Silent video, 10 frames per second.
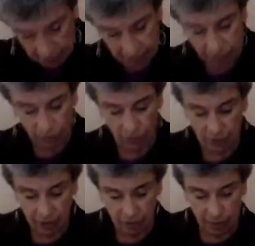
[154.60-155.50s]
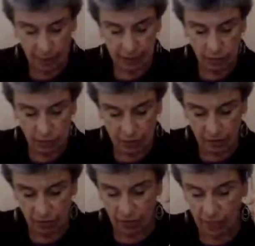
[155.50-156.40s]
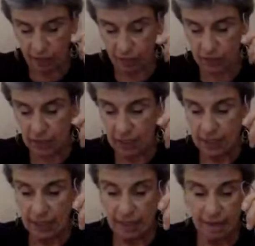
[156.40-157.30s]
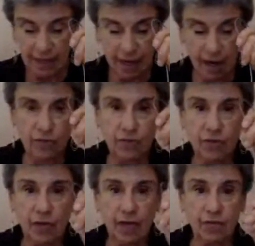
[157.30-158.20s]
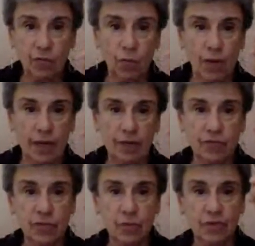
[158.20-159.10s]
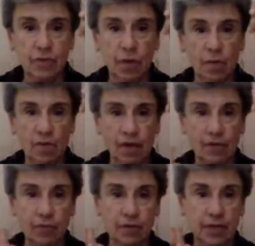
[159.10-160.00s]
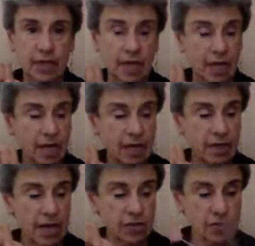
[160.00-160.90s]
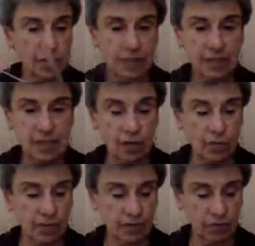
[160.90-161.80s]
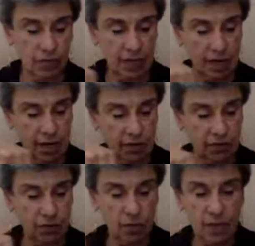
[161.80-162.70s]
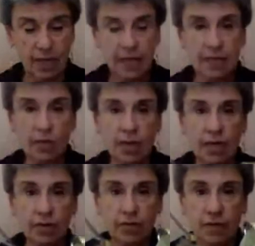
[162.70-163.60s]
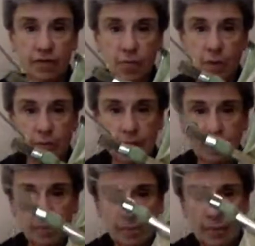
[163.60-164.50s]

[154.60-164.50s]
a friend of mine who's involved in the arts as well. She was involved with the National Endowments for the Arts. So here he is. He's a puppet.